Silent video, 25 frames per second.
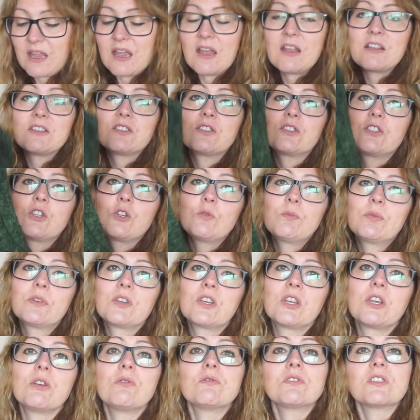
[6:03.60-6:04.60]
they're super
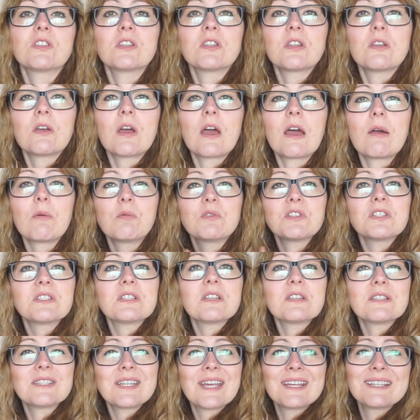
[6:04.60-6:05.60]
cute. I was
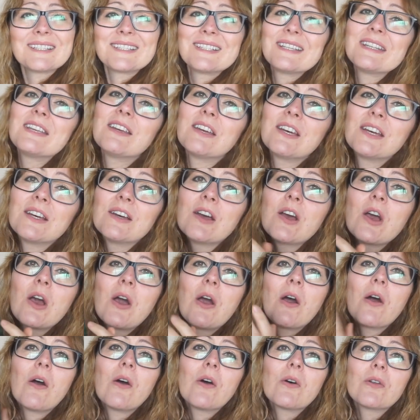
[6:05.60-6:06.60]
testing it uh,
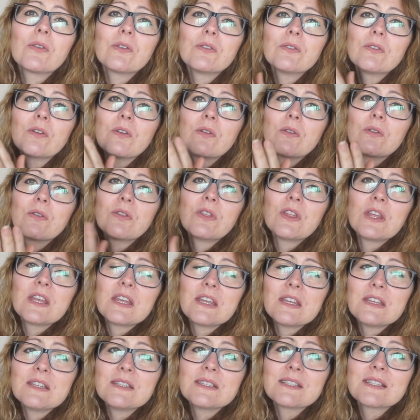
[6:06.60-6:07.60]
on
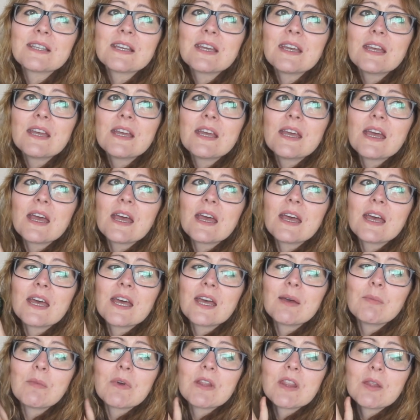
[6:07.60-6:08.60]
these
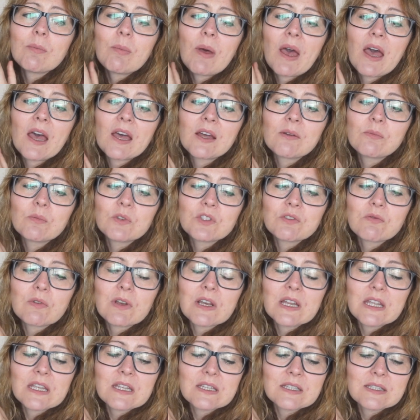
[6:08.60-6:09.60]
um, and the pattern was
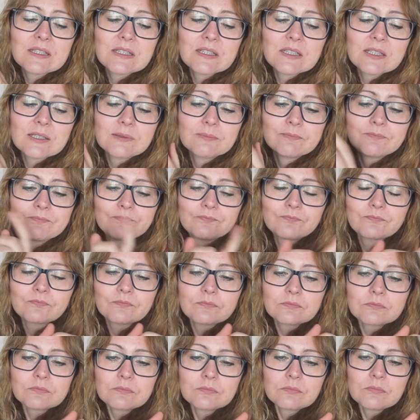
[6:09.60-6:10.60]
released
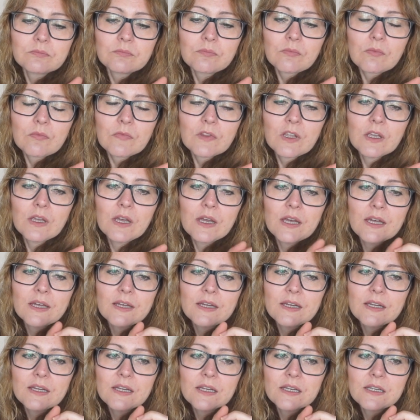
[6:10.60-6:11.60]

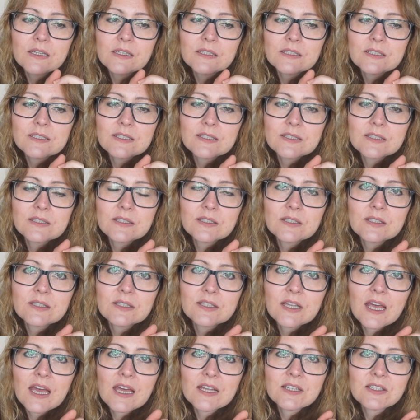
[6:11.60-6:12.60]
uh,
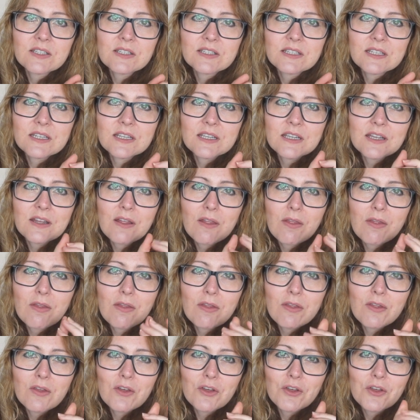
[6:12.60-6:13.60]
Saturday
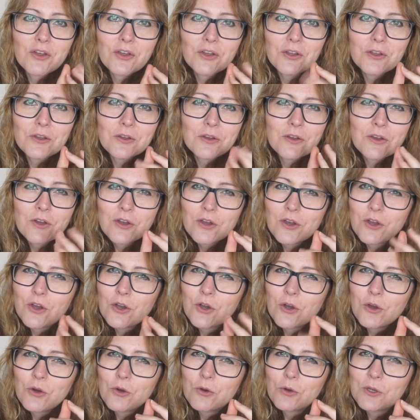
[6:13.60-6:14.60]
the,
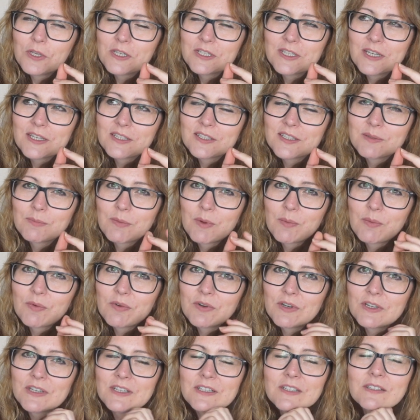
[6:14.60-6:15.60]
oh you're testing my
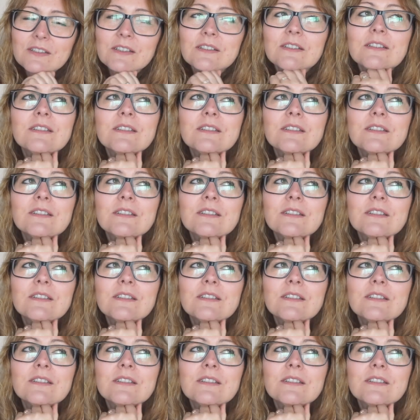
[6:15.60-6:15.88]
brain,